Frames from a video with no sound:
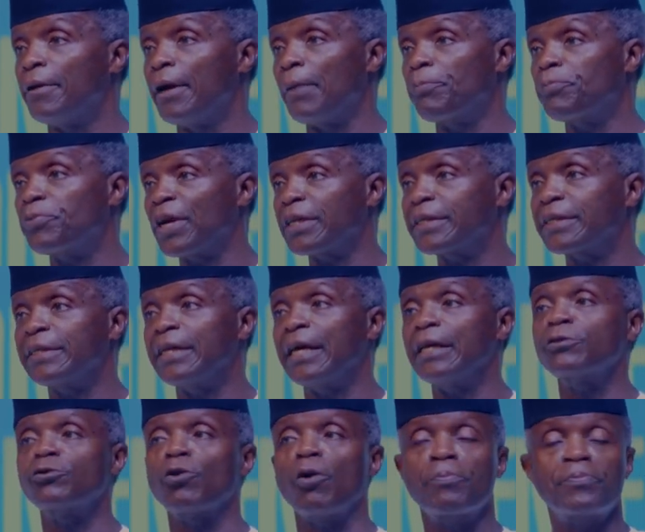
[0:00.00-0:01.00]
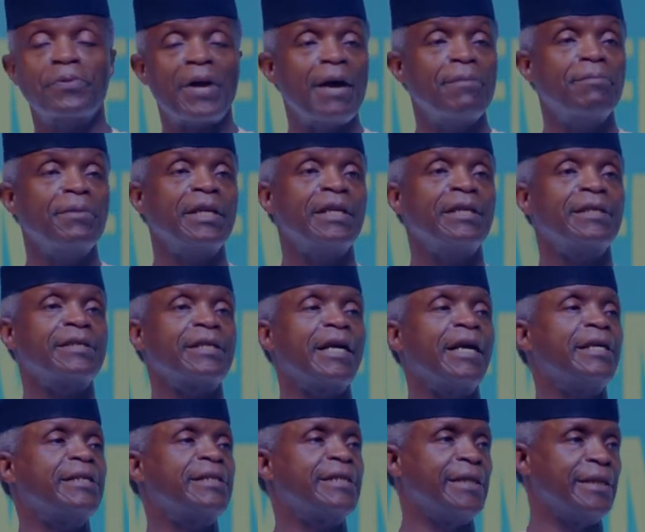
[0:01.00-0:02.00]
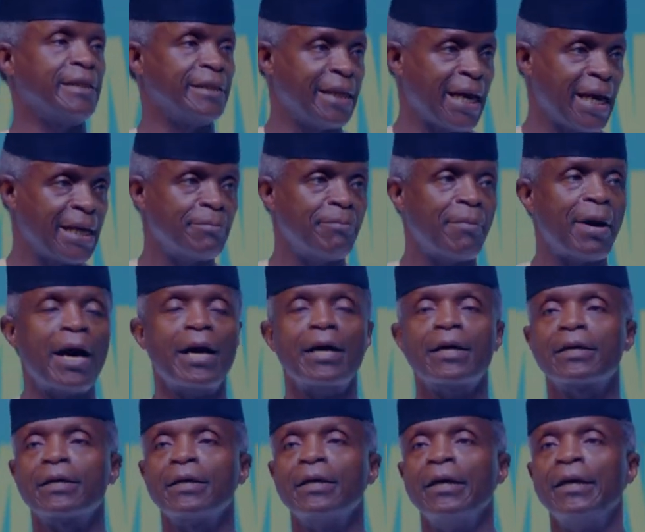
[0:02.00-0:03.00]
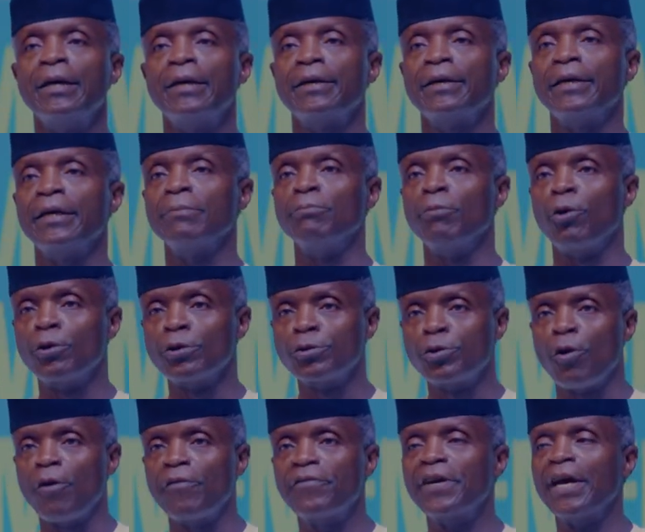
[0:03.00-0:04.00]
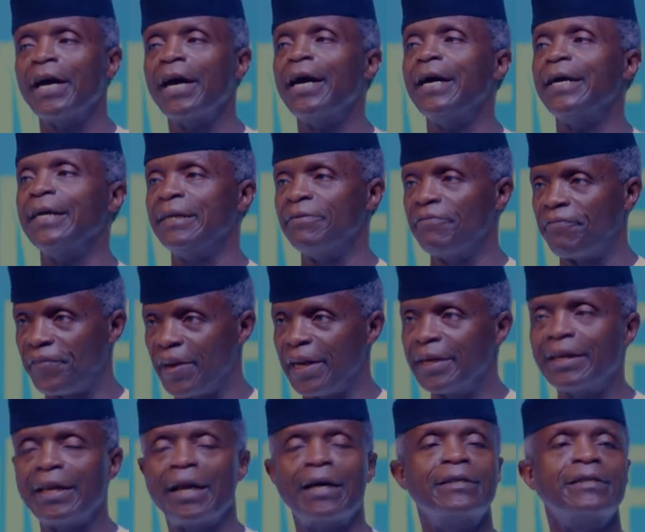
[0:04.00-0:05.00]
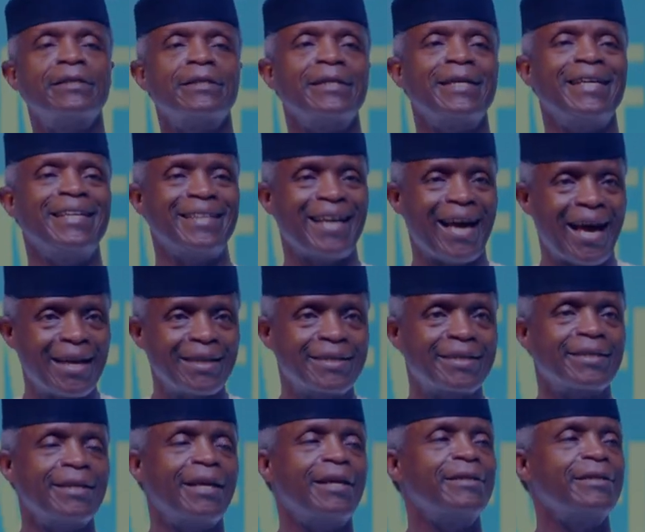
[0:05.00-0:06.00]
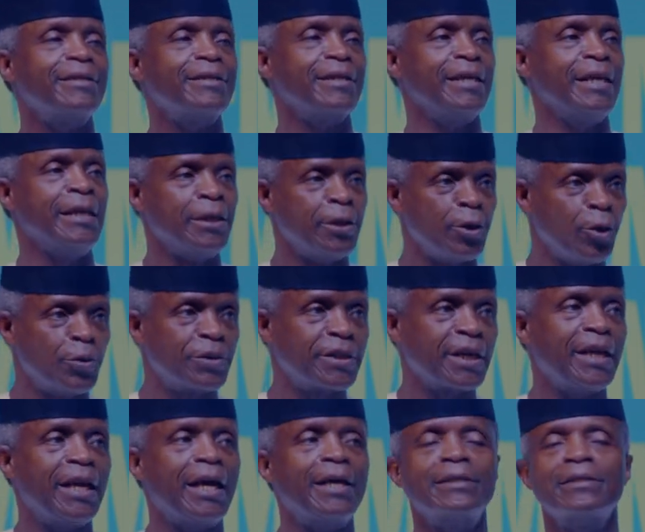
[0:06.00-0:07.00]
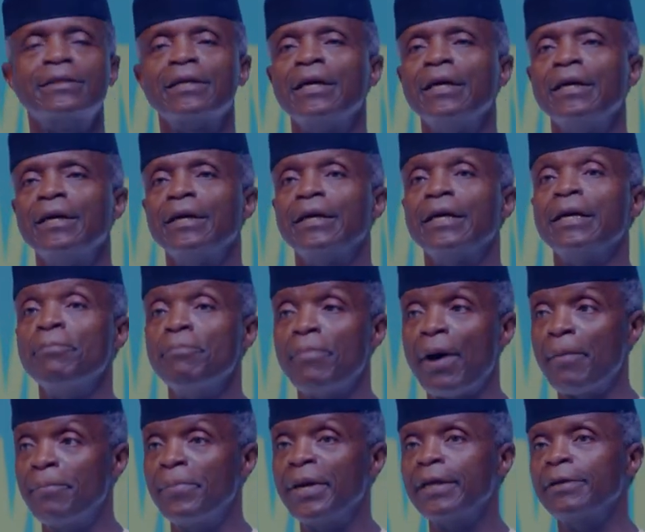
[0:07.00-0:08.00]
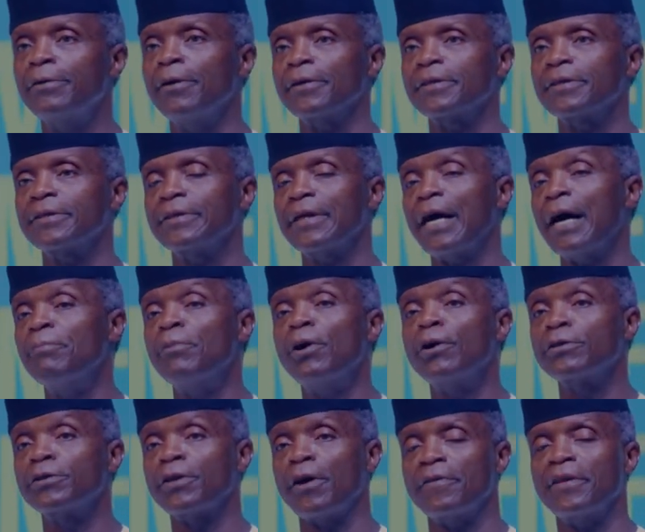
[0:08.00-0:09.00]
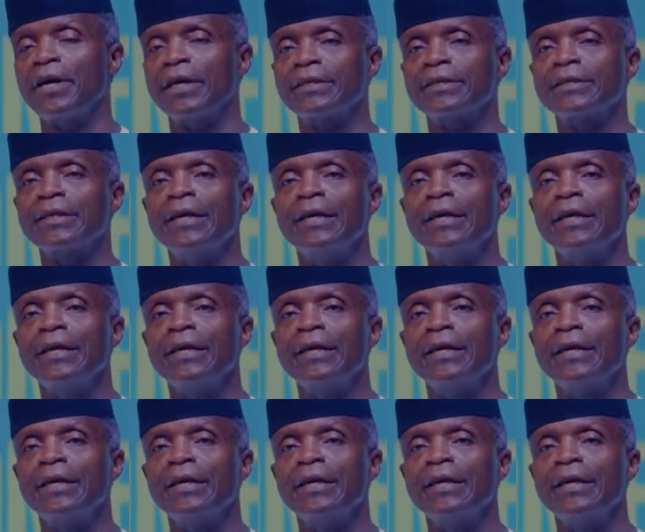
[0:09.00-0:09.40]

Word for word: uh, presidents or prime ministers in Denmark, in Moldova, in Finland, in Iceland, in New Zealand, in Barbados, amongst others.